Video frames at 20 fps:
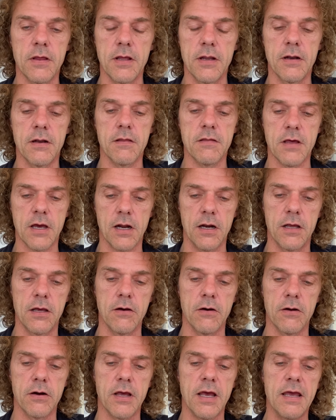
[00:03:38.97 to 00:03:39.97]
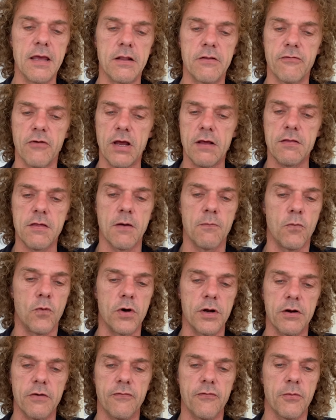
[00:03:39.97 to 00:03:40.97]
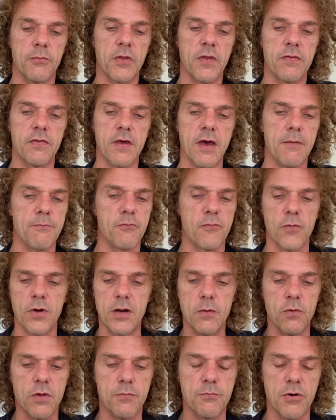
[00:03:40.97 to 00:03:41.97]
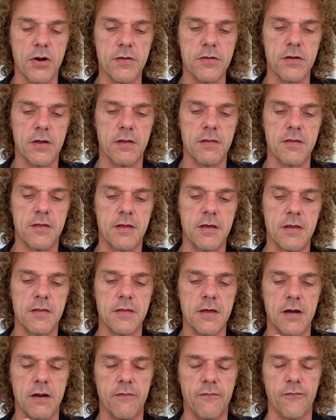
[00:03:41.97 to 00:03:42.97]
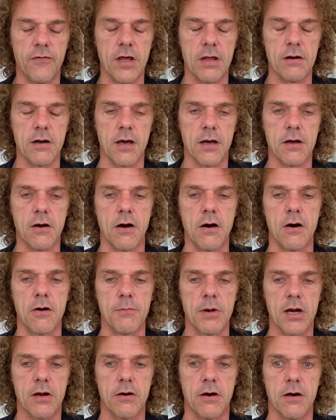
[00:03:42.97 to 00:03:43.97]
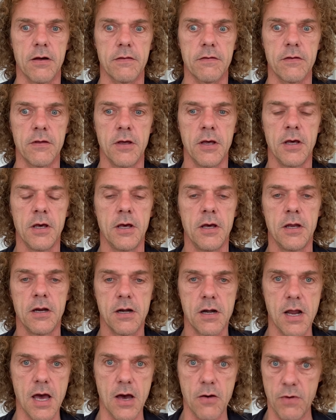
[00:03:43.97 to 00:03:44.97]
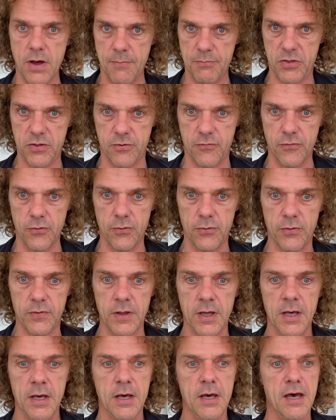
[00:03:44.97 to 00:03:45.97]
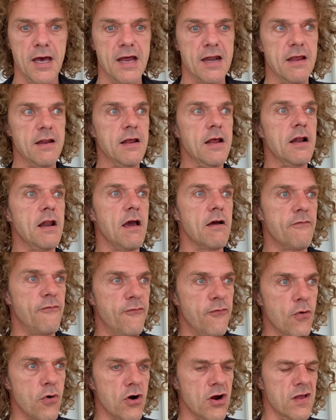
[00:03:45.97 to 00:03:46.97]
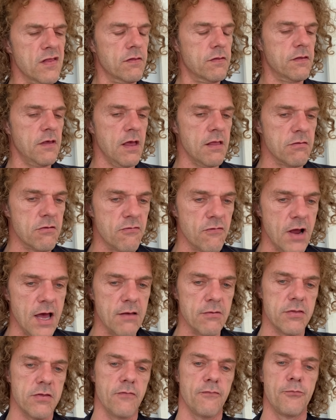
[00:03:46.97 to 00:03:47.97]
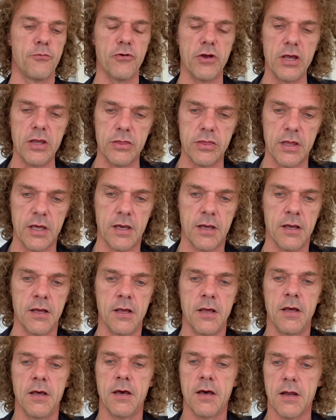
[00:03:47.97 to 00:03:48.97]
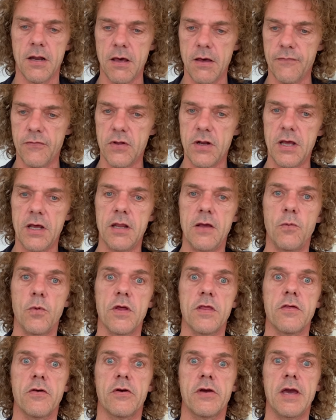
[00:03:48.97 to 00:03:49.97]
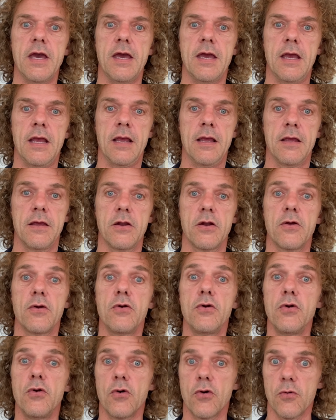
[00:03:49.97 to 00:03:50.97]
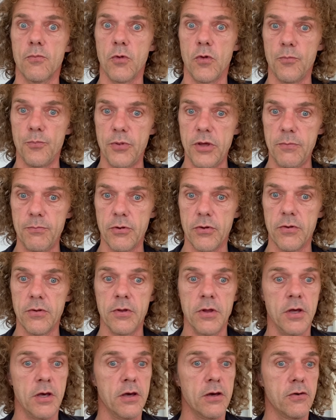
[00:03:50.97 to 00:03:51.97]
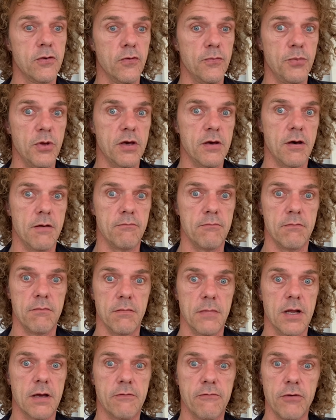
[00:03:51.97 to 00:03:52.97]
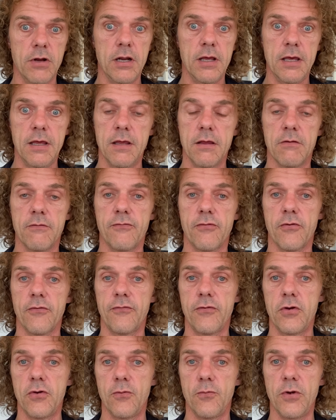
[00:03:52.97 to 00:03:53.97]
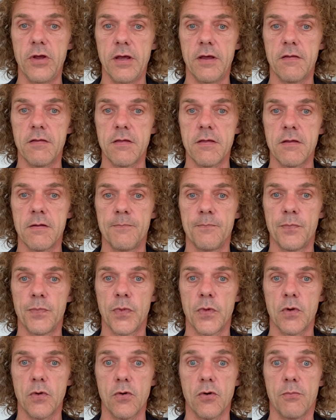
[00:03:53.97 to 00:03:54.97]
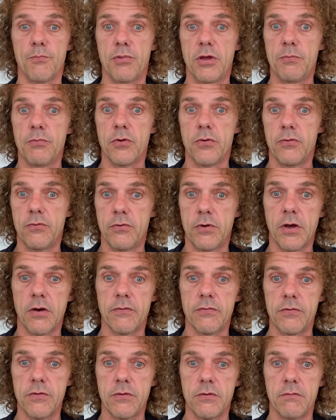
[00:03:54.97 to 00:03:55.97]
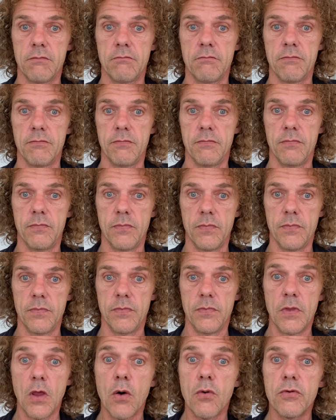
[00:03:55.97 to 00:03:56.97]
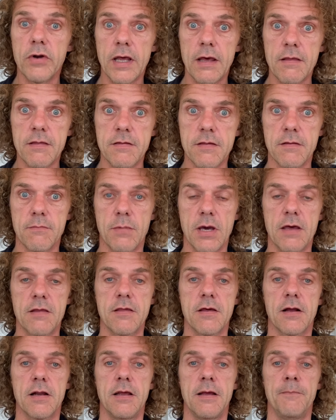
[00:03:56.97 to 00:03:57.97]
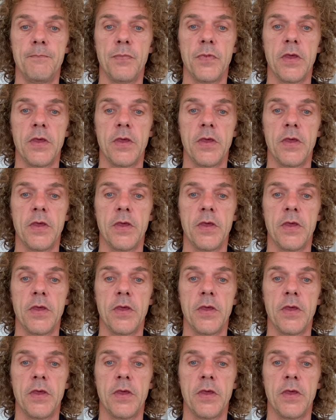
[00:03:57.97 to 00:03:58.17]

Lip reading: In Sierra Leone, he drank some water from the tap when he was brushing his teeth, and he felt like, oh my God, now I'm screwed. And he did 4 intense rounds of breathing, and after that he was okay. Normal people could become really ill for a few weeks, or people who don't know this basically.